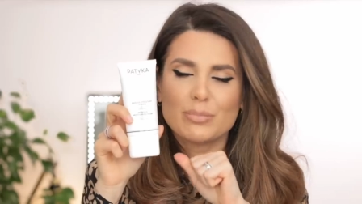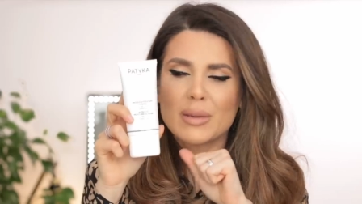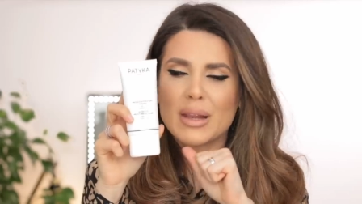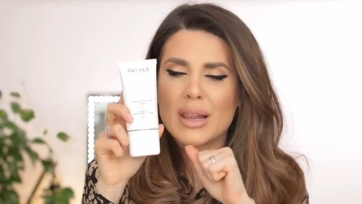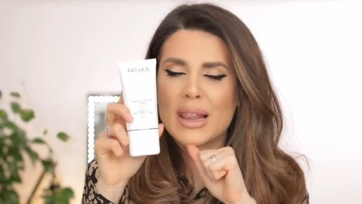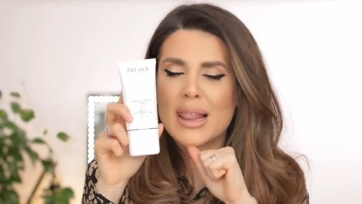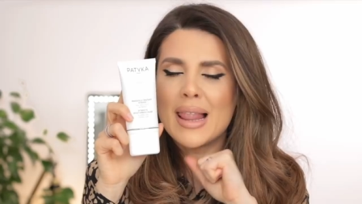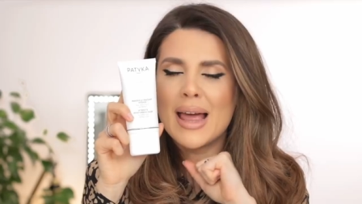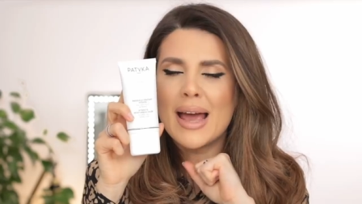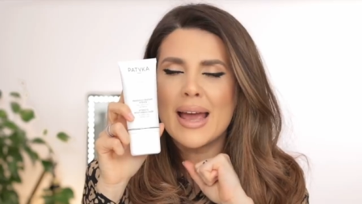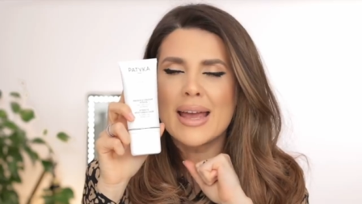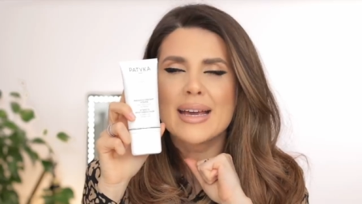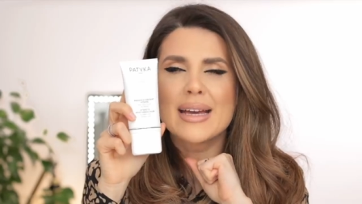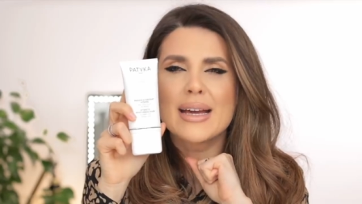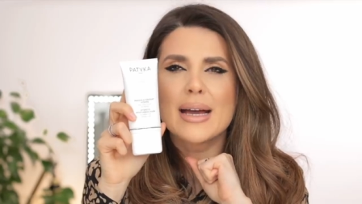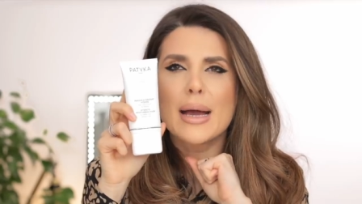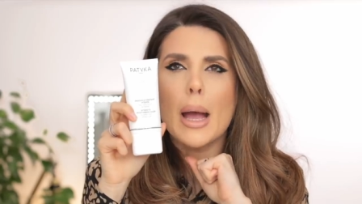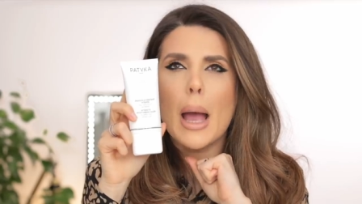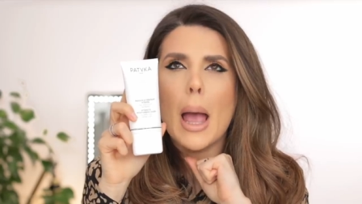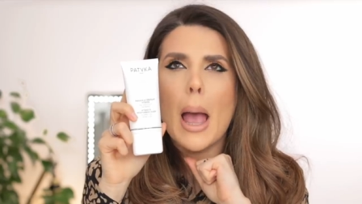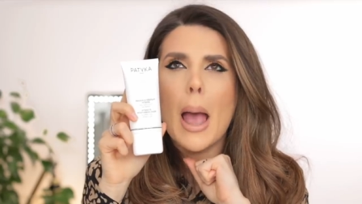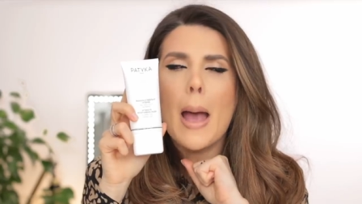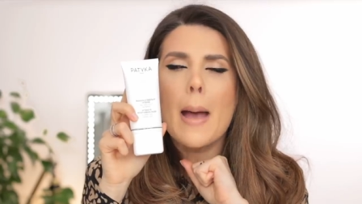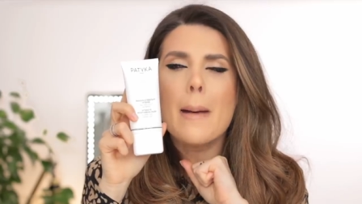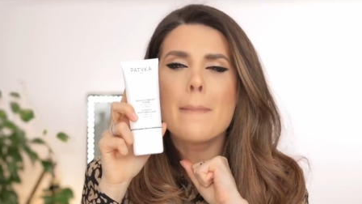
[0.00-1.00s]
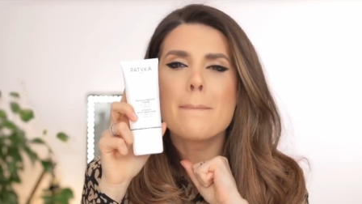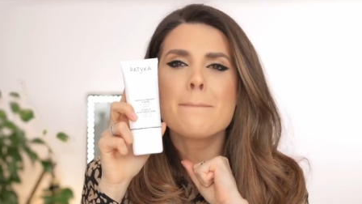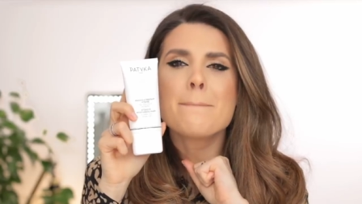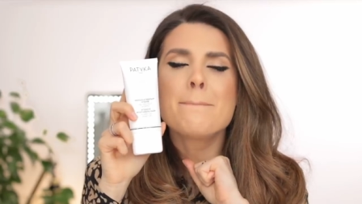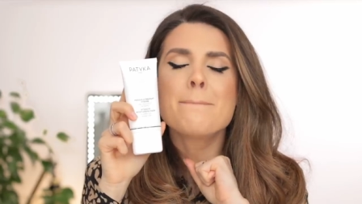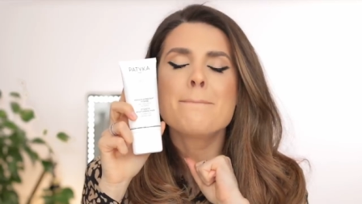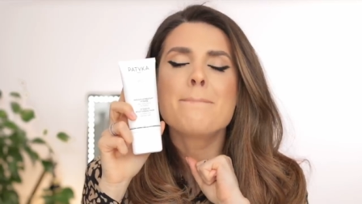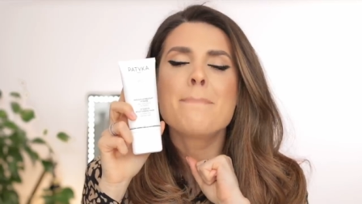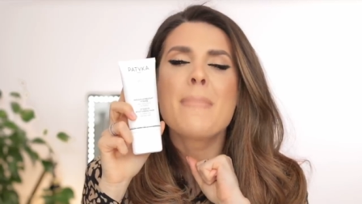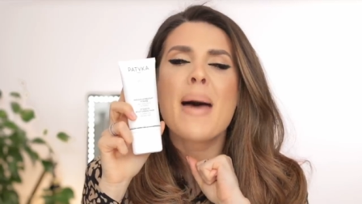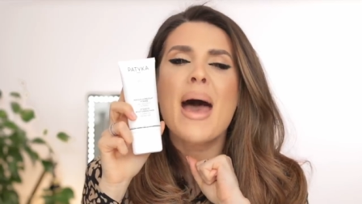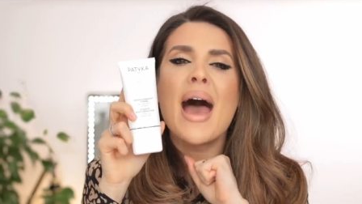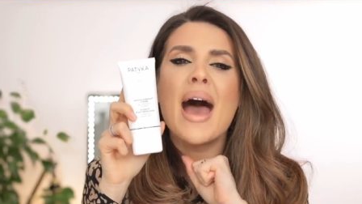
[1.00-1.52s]
like
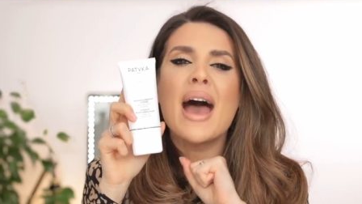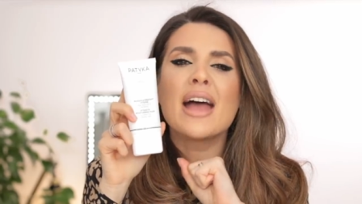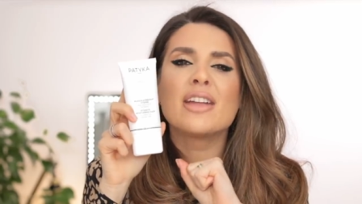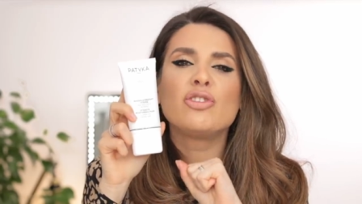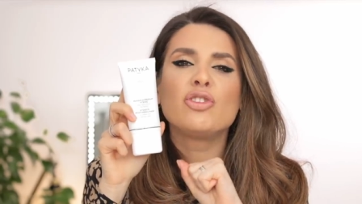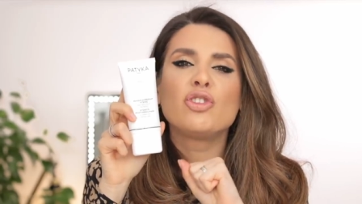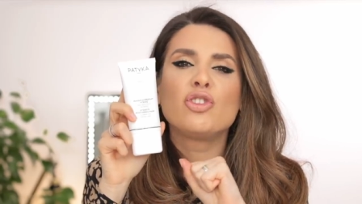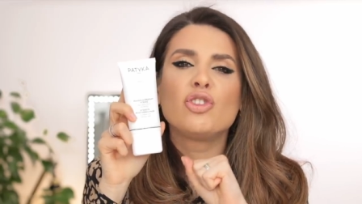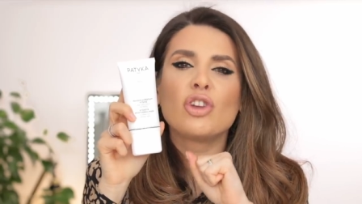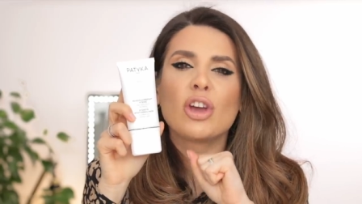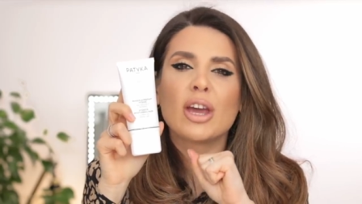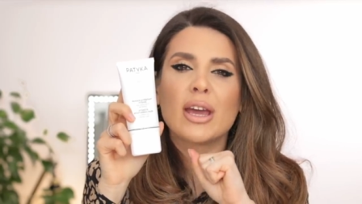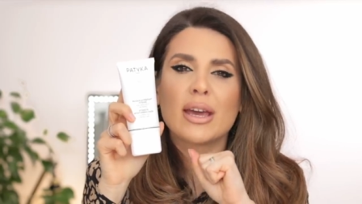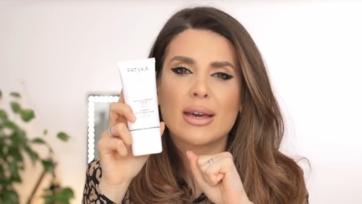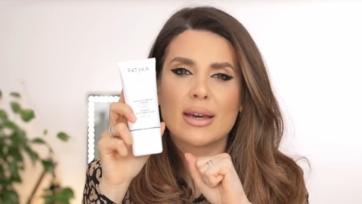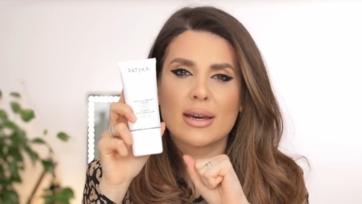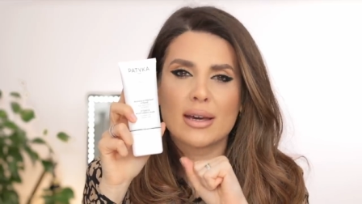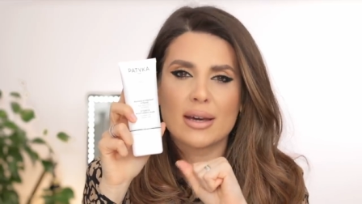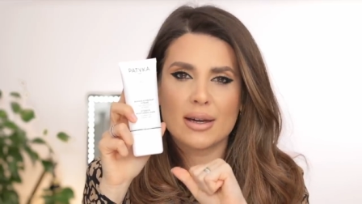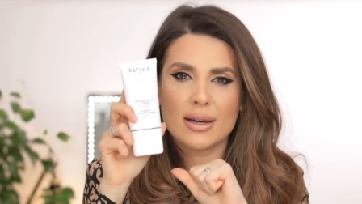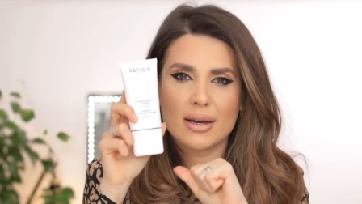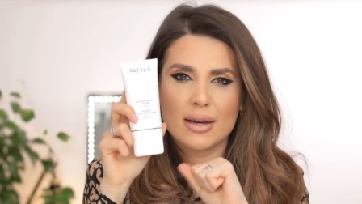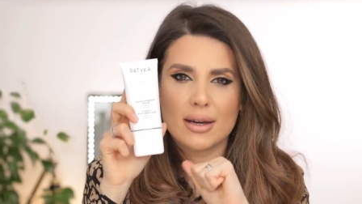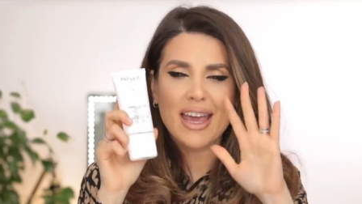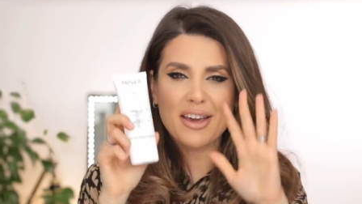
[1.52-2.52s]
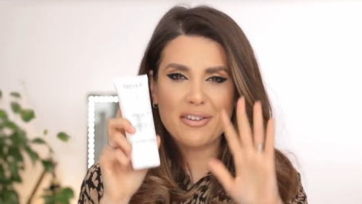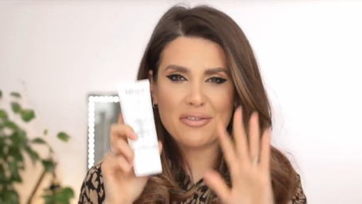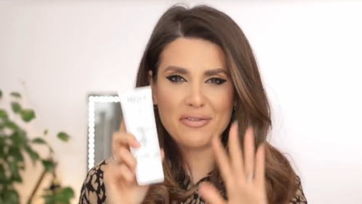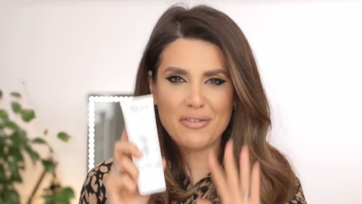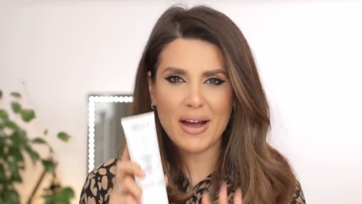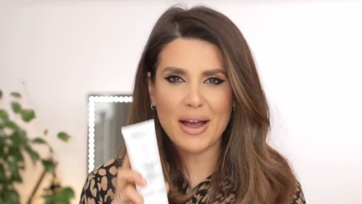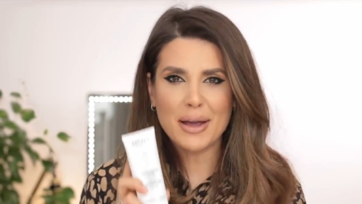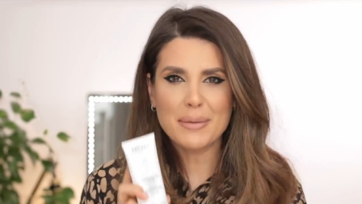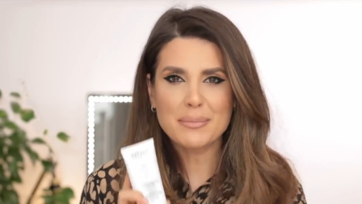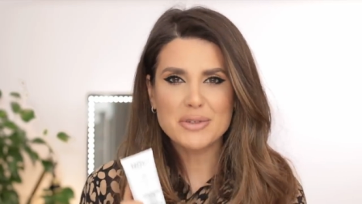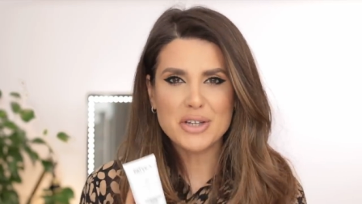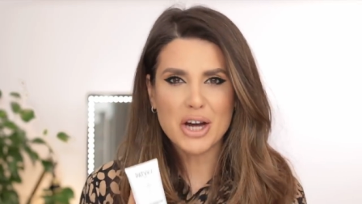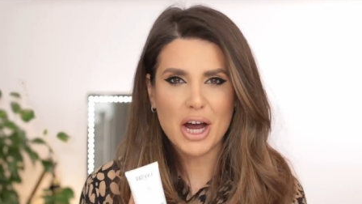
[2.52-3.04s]
magic. If
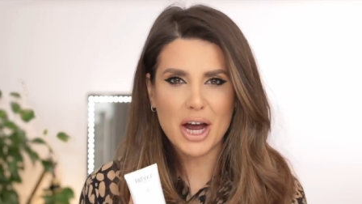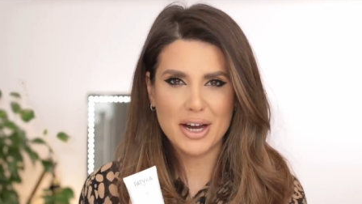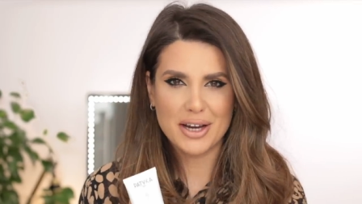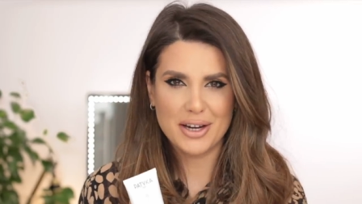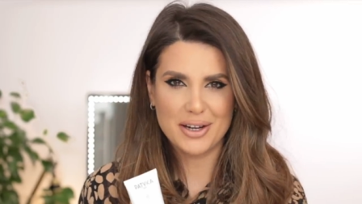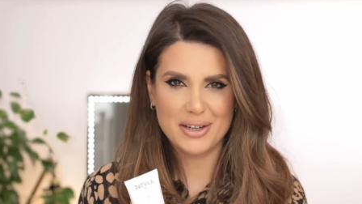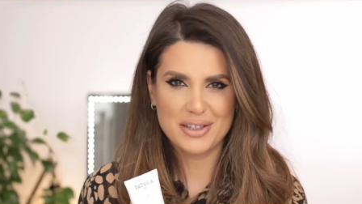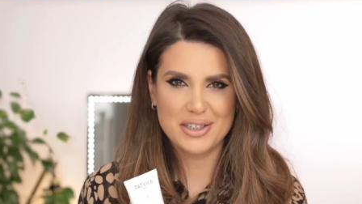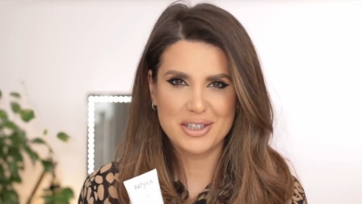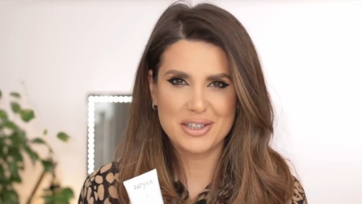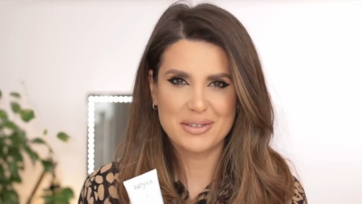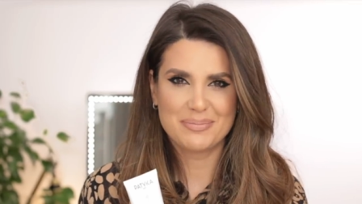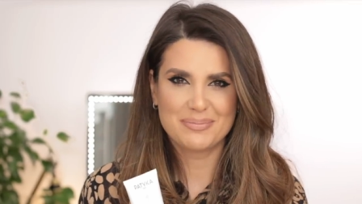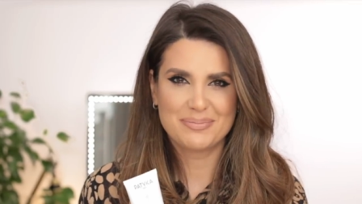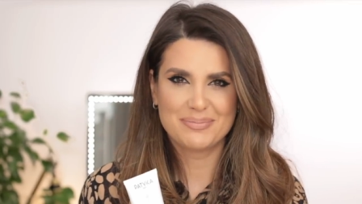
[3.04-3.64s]
I'm tired,